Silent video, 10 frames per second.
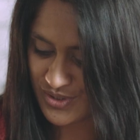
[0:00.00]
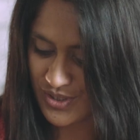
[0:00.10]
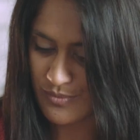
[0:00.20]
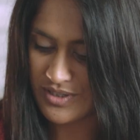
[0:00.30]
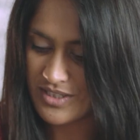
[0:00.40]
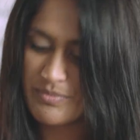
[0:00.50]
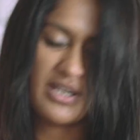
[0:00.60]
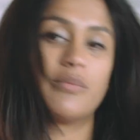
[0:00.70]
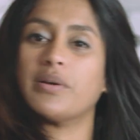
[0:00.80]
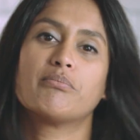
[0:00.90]
so on. It's
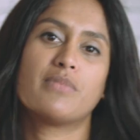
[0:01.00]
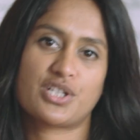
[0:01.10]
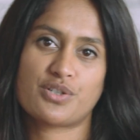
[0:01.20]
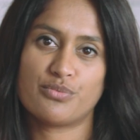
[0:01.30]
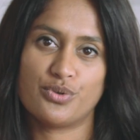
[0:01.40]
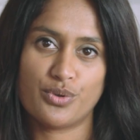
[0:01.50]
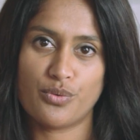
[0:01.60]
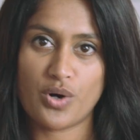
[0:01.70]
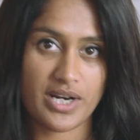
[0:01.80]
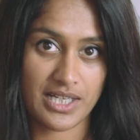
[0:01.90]
becoming much more
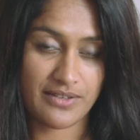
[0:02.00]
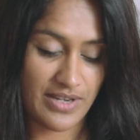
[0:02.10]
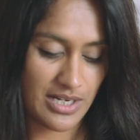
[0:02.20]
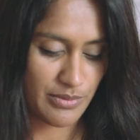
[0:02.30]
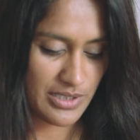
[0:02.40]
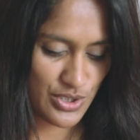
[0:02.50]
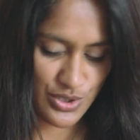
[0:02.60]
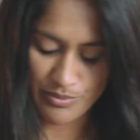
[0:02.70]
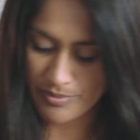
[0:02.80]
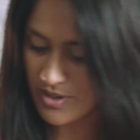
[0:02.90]
widely available in
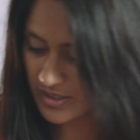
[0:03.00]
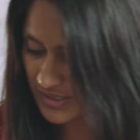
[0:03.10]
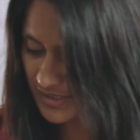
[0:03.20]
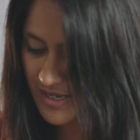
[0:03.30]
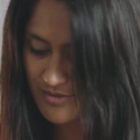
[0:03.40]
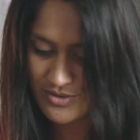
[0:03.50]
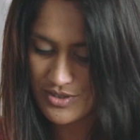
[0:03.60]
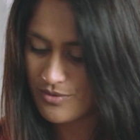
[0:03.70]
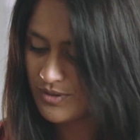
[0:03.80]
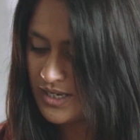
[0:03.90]
supermarkets now.
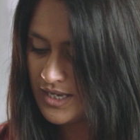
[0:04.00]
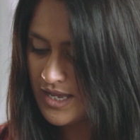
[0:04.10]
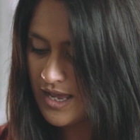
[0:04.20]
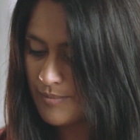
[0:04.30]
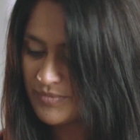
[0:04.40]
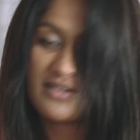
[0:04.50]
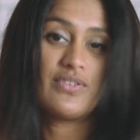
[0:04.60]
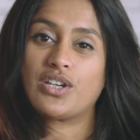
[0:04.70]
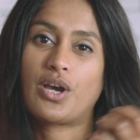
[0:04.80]
So give it a